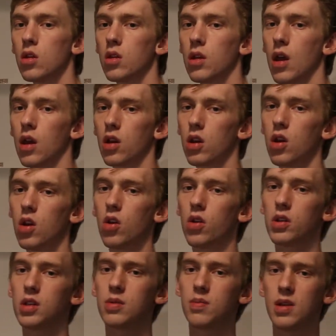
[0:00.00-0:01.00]
That good
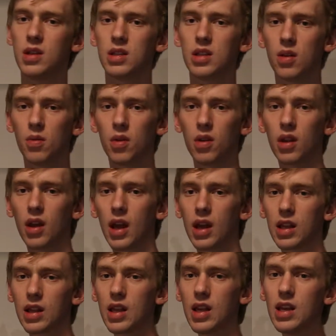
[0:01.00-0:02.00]
old spin swivel.
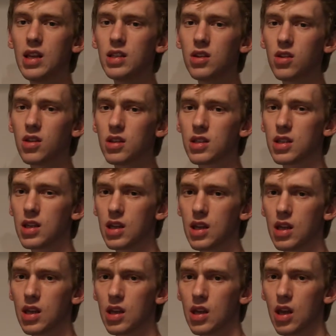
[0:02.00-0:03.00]
Like these, you can
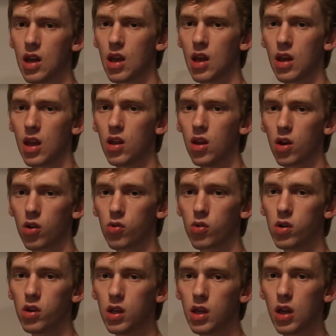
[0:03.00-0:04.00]
see they look
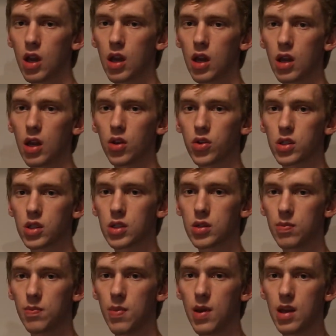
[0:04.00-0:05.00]
really good in those
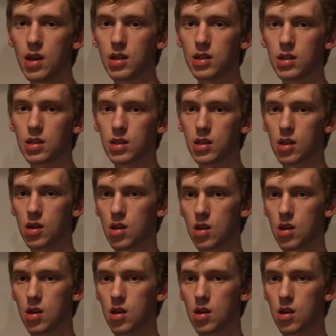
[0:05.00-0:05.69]
spins.